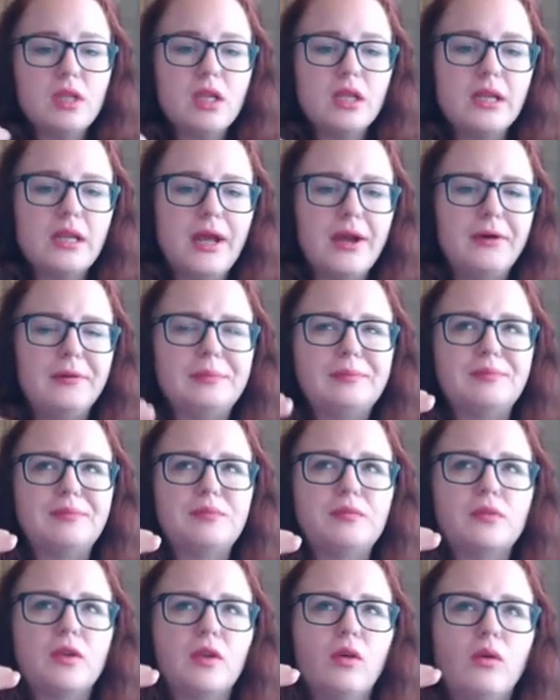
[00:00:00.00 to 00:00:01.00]
Now,
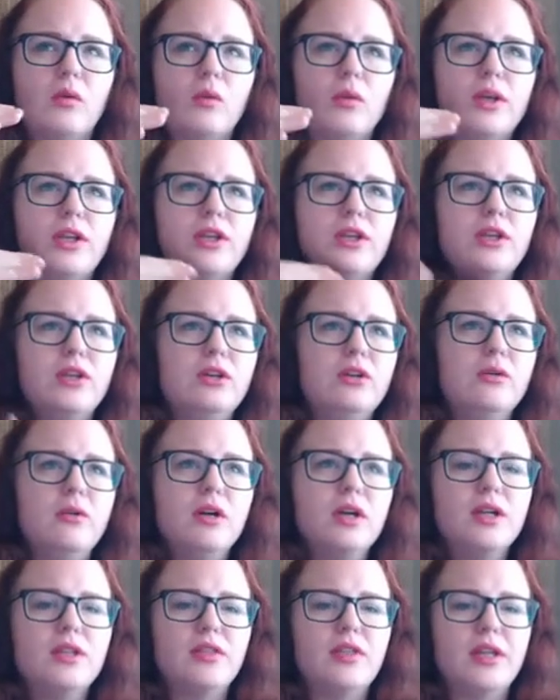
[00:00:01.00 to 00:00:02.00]
when you
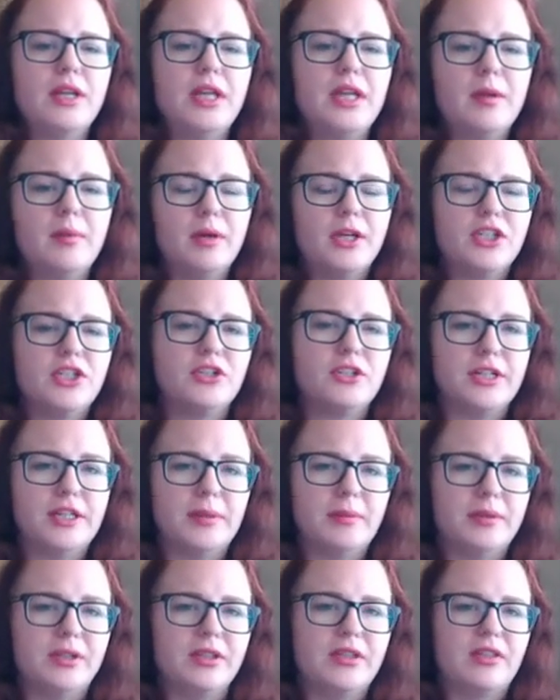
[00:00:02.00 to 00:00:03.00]
are thinking about your
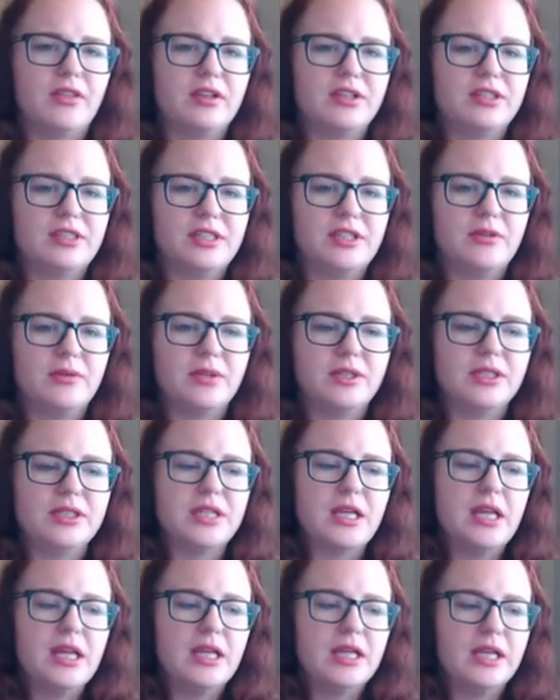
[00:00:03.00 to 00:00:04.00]
email
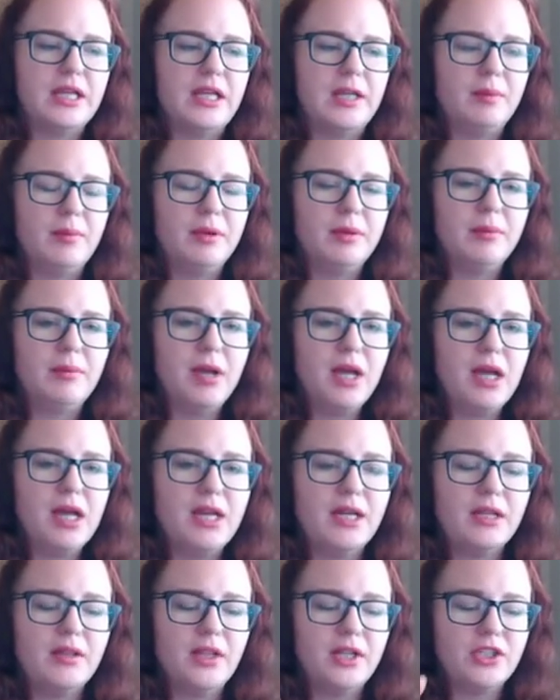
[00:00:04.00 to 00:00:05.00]
sequence, keep in
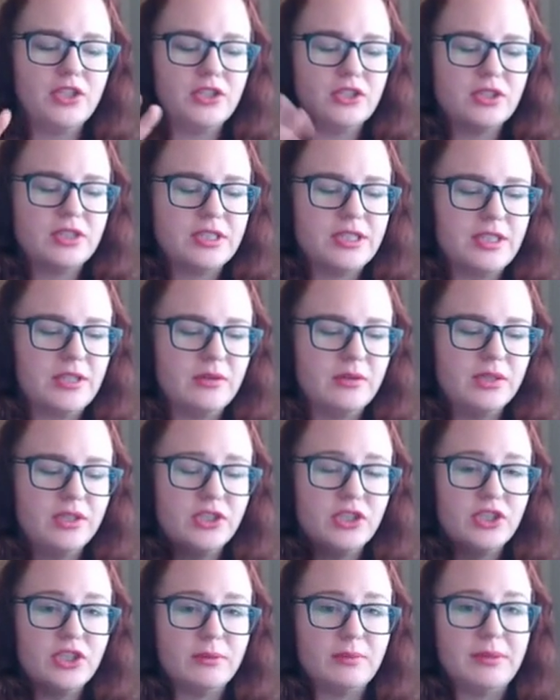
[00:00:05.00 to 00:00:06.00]
mind that your
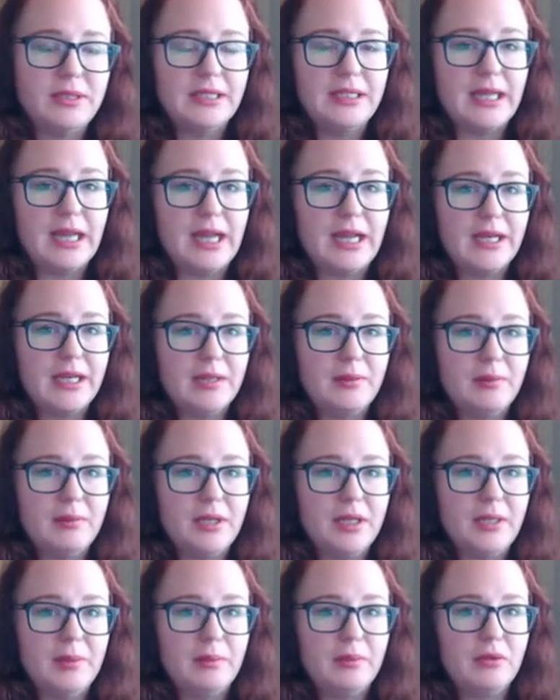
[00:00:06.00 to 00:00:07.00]
sequence should be guiding
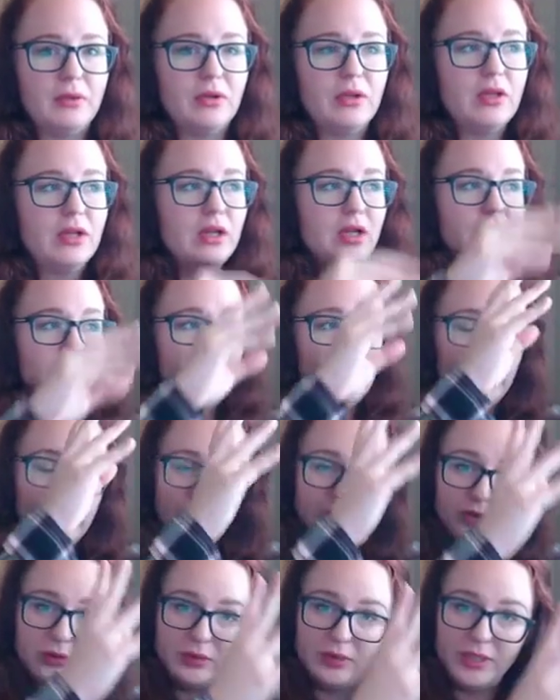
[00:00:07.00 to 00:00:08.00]
people
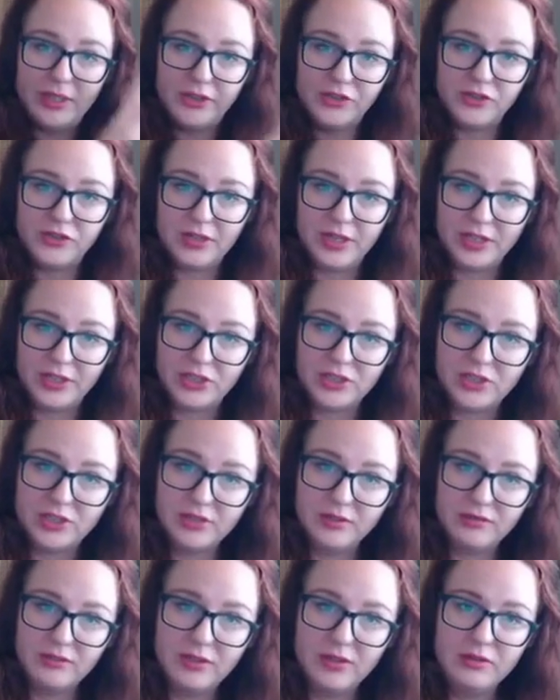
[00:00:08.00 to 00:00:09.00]
into an introduction
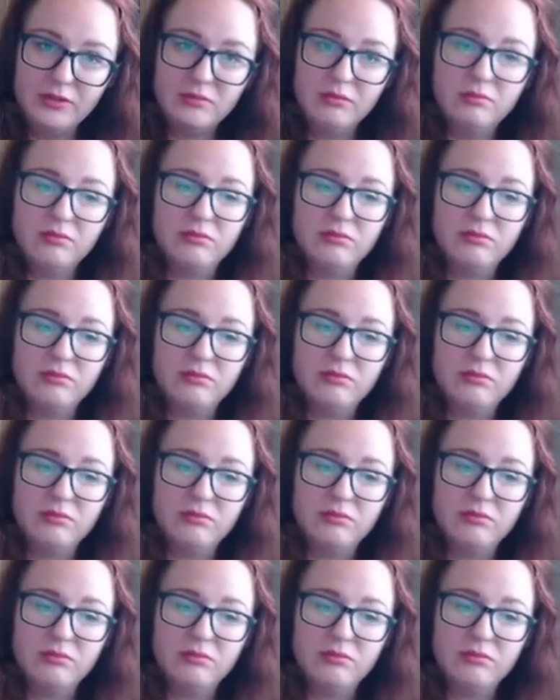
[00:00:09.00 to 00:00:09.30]
of you,